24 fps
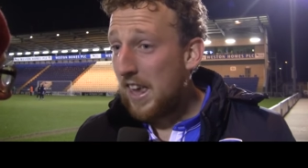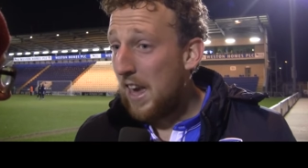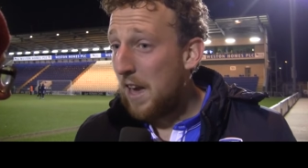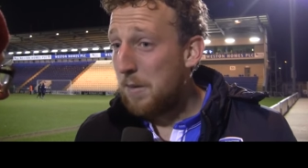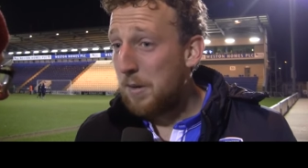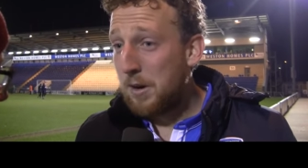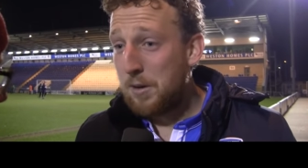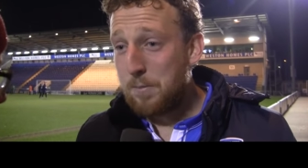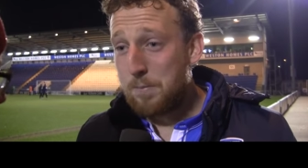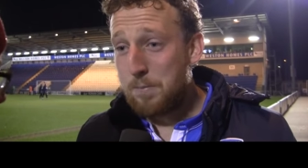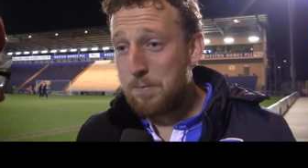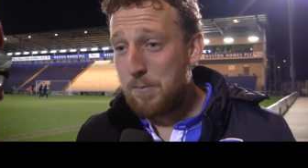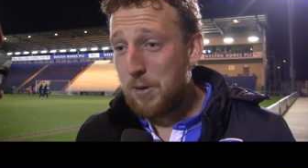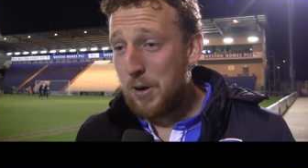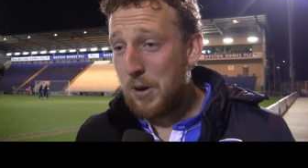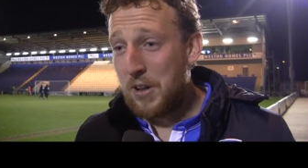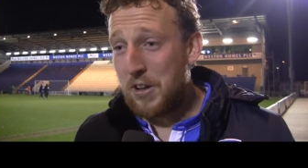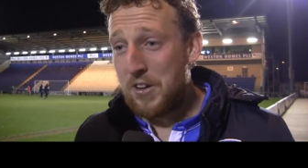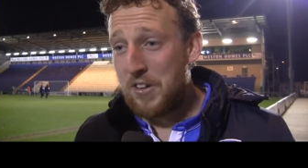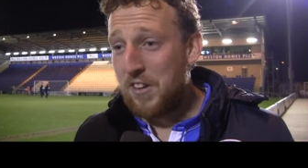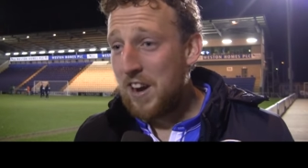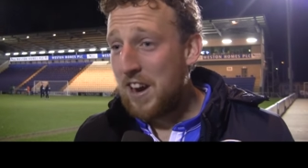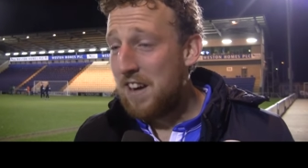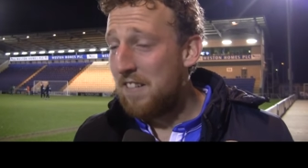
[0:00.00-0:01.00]
Yeah, on a,
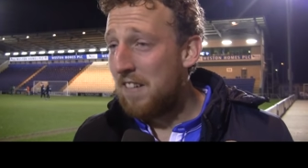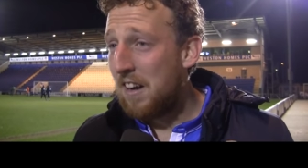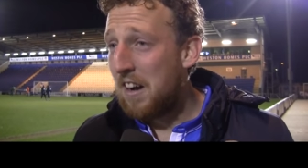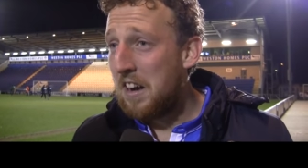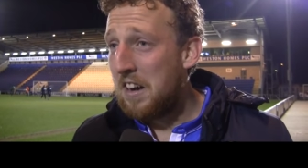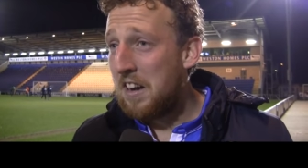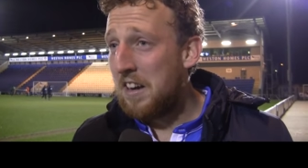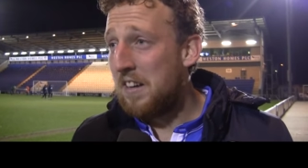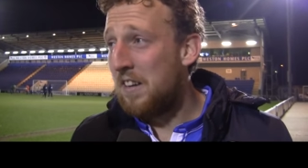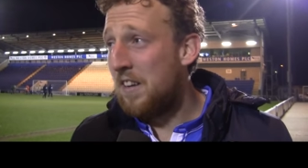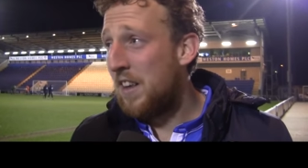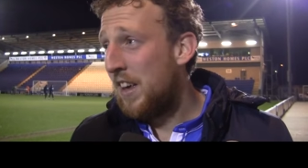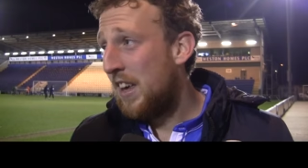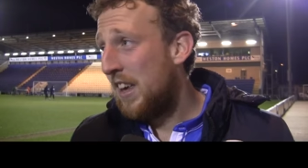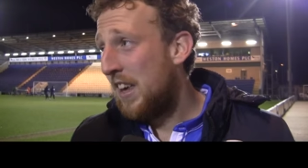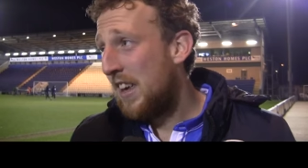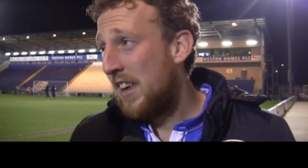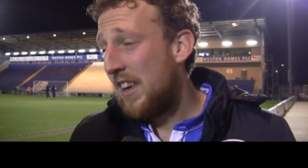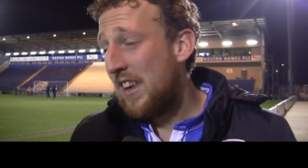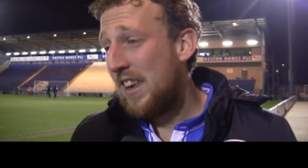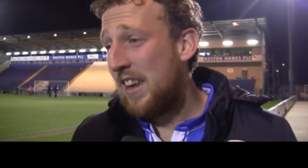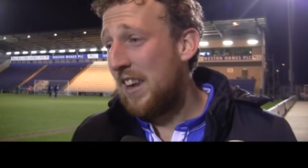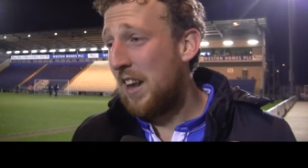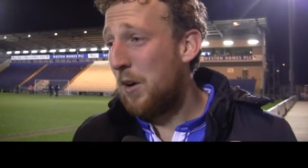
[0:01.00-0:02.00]
on a great run, and
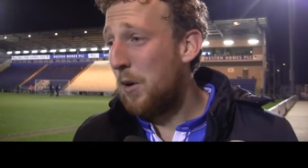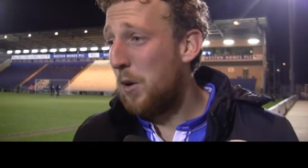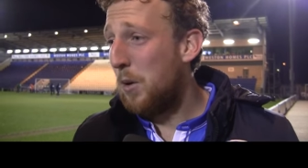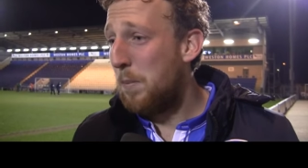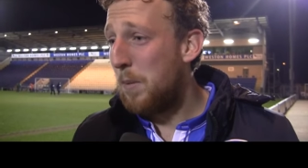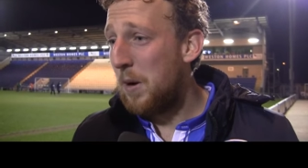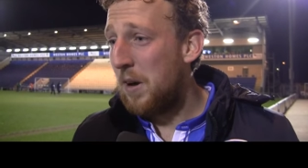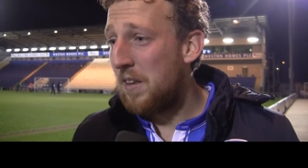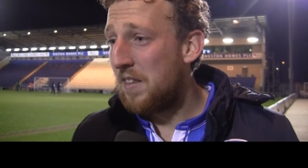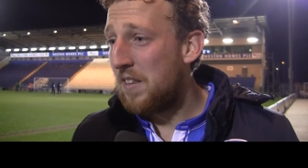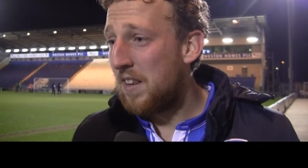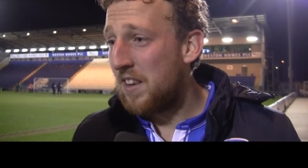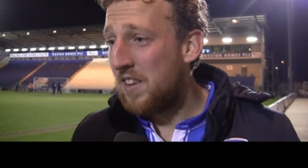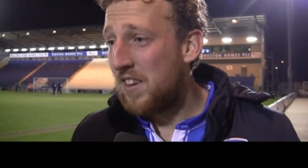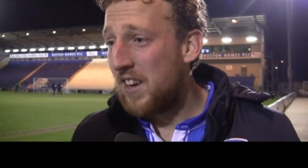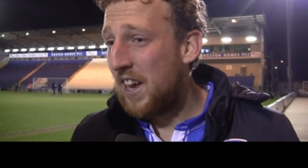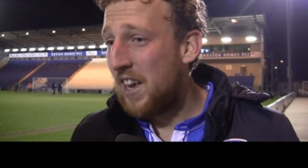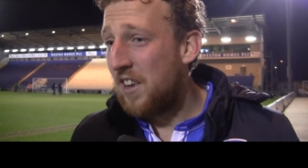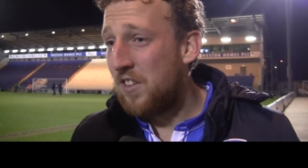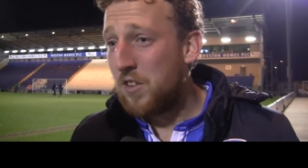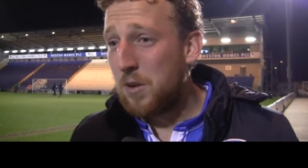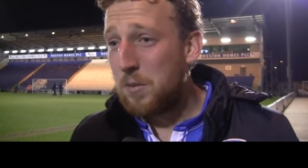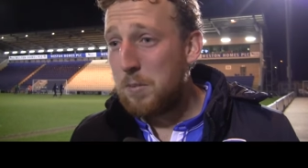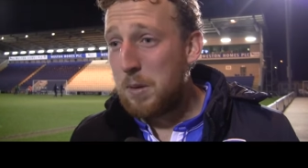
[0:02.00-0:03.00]
you know all the boys in the
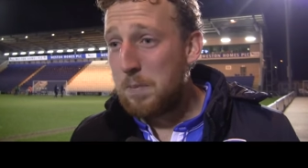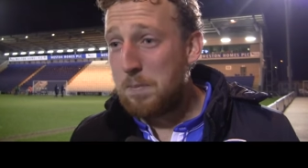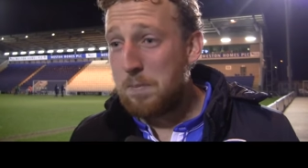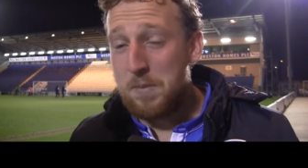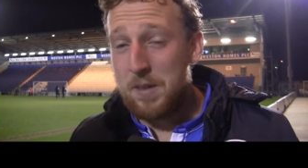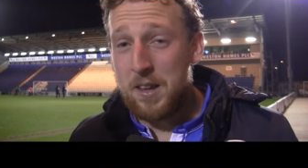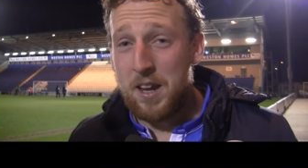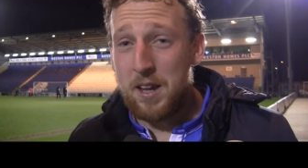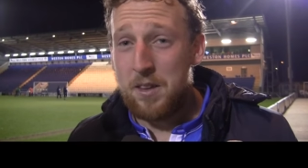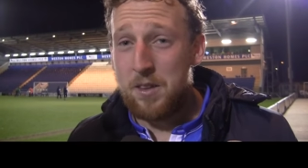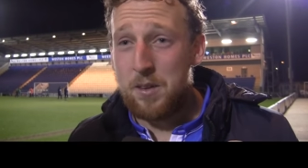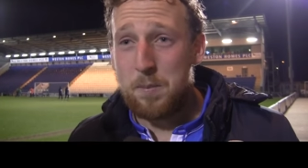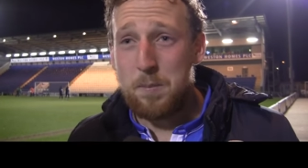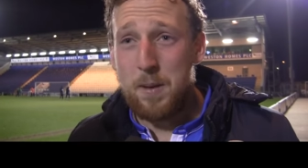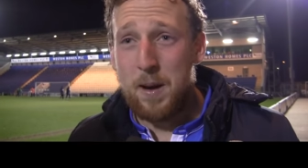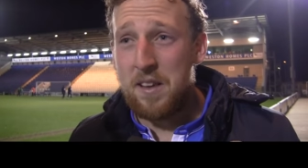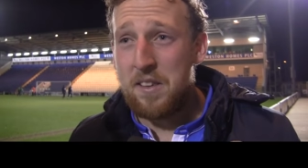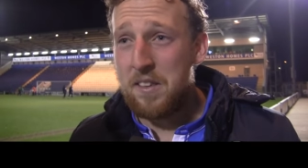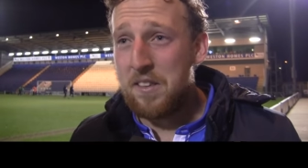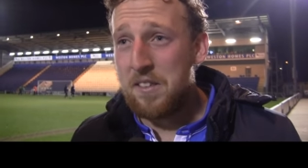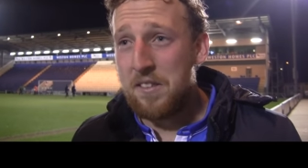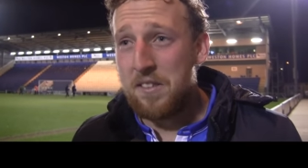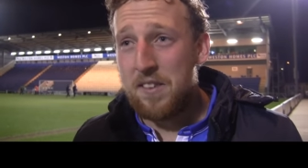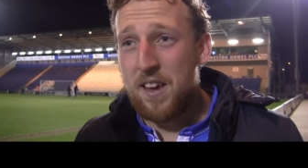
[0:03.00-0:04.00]
change room are you know just
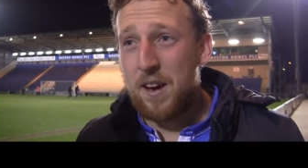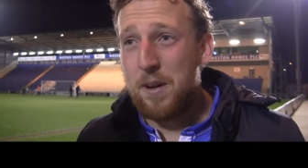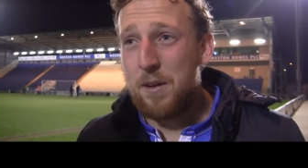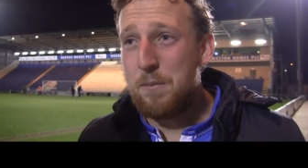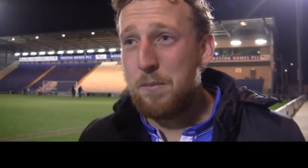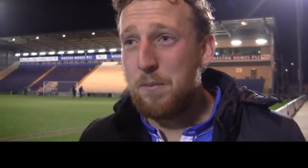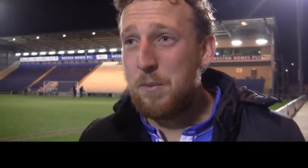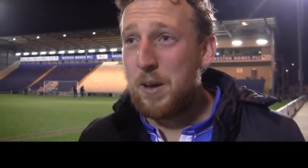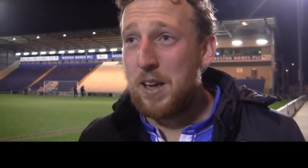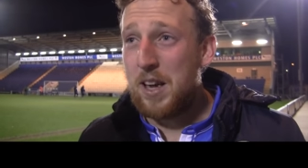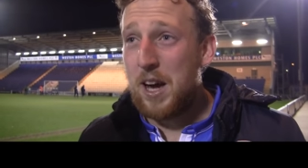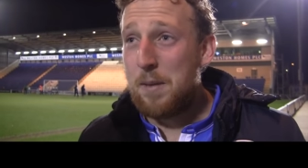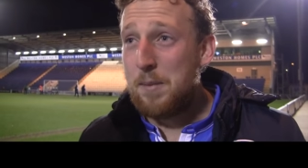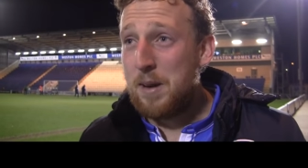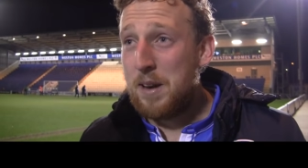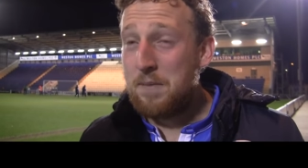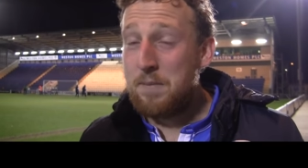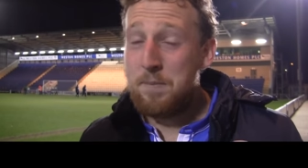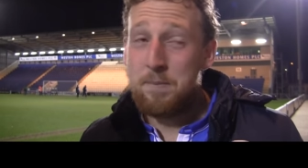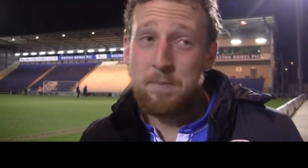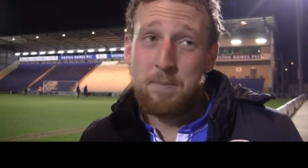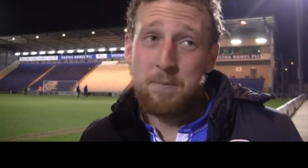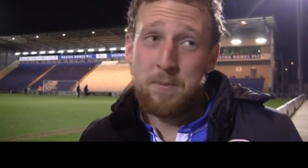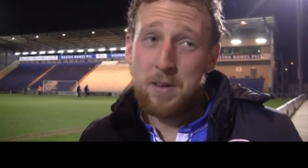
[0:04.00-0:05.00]
buzzing. So we're coming
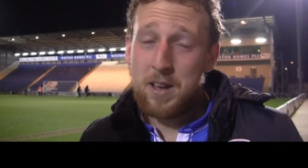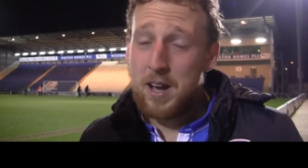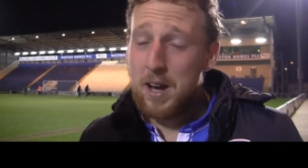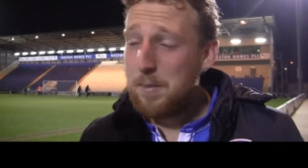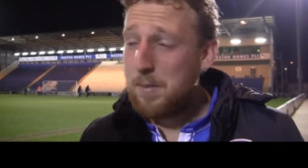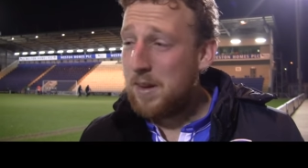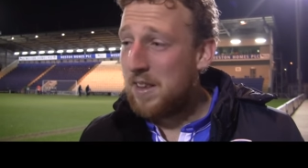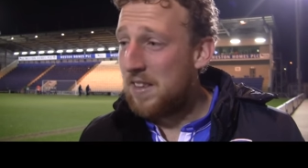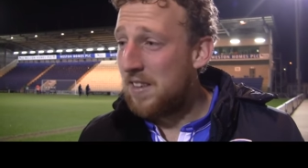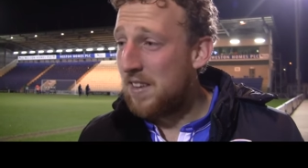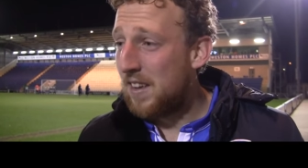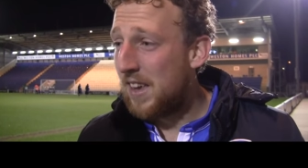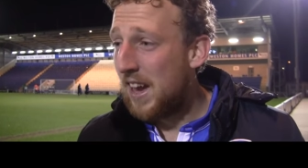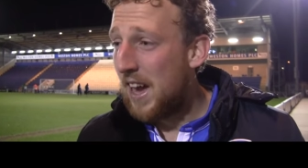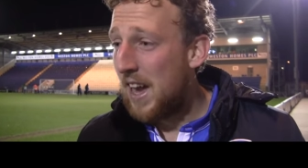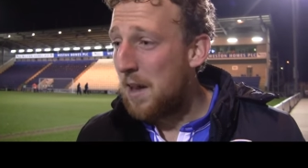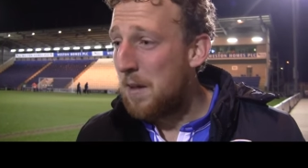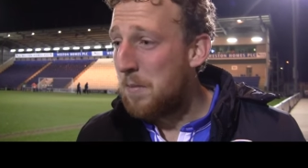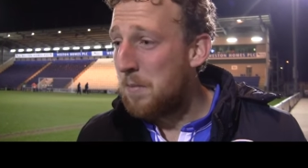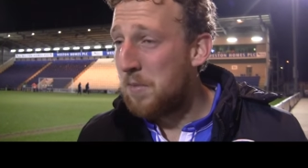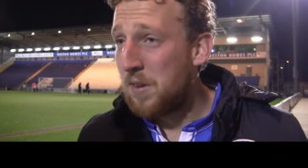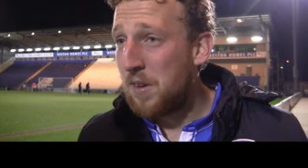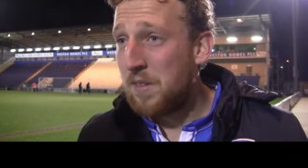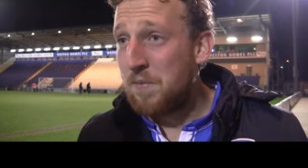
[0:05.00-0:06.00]
in, coming into
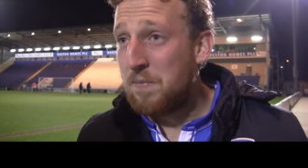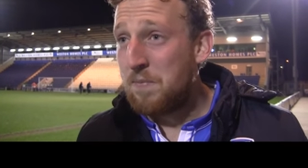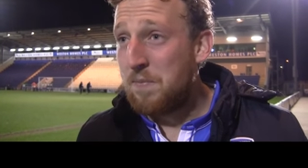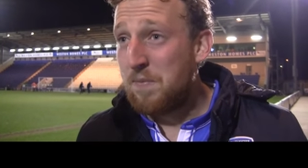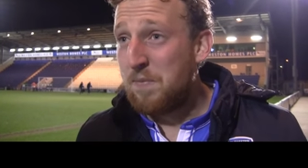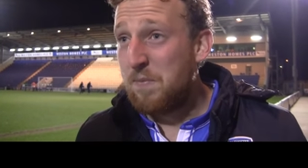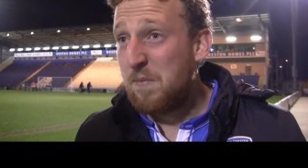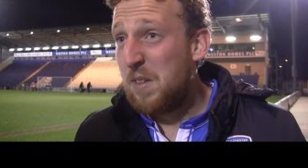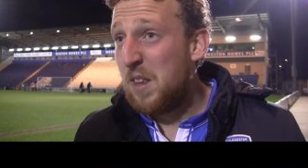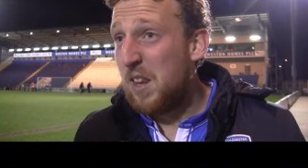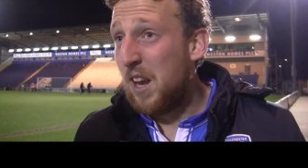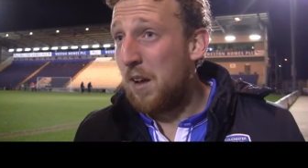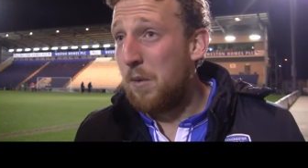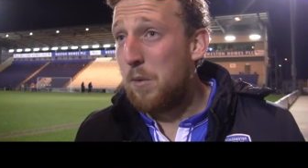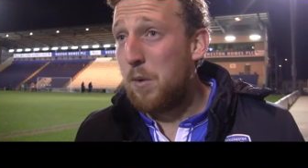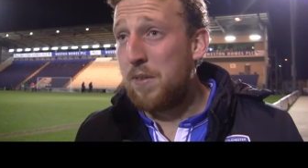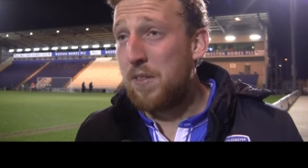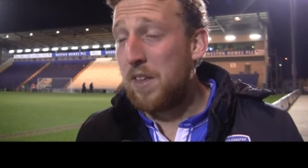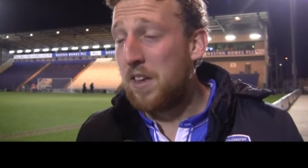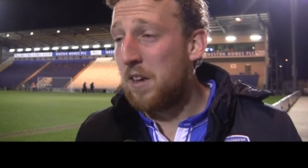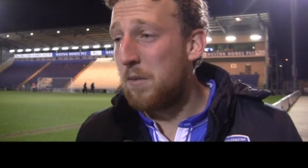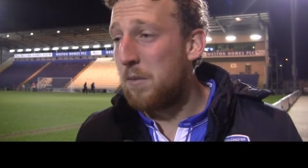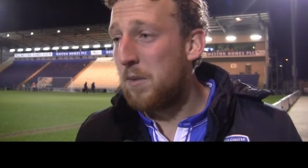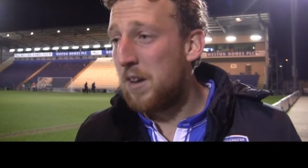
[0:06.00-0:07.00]
games, and you know we're
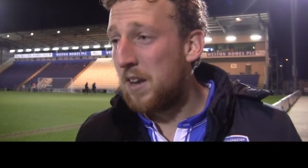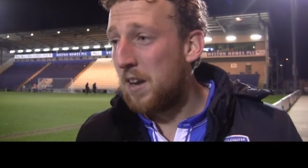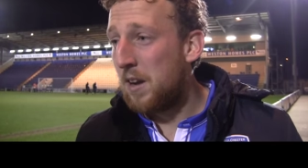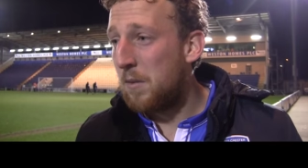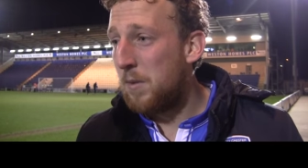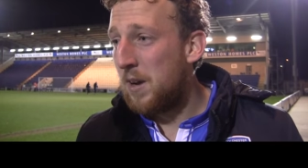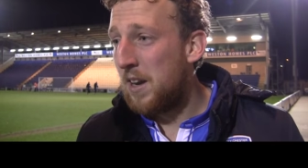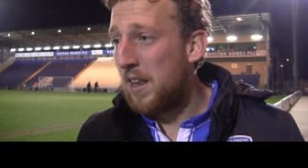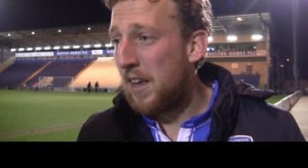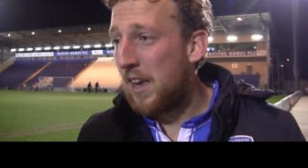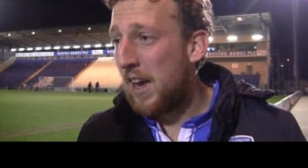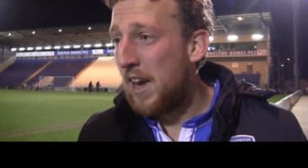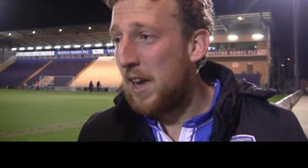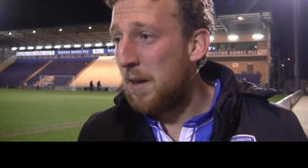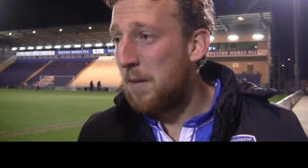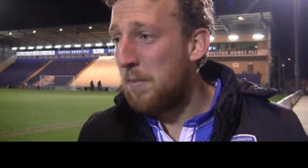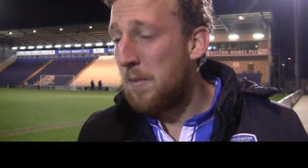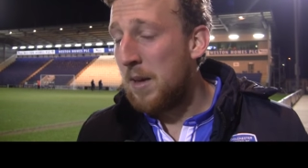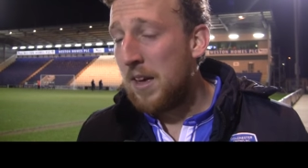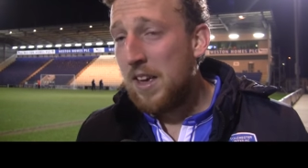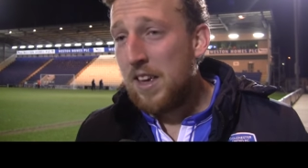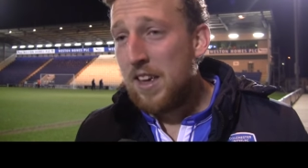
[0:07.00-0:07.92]
thinking we're going to win the game.